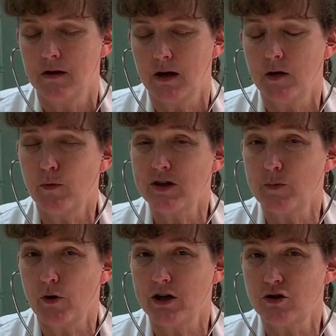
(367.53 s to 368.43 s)
and
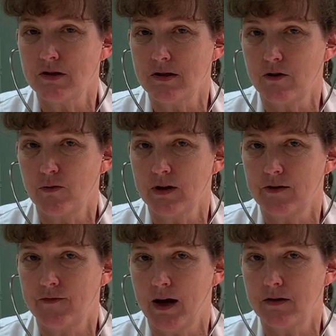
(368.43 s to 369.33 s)
respirations that are really
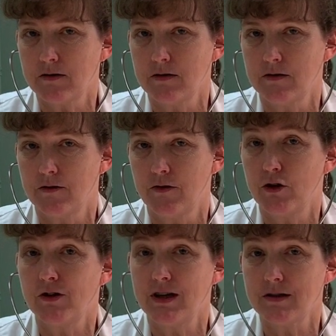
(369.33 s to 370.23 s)
fast,
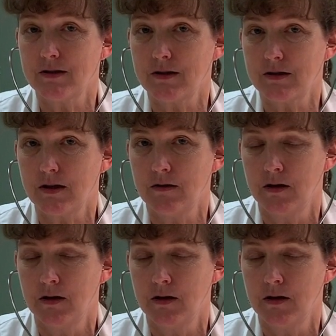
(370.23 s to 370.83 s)
30 to 60.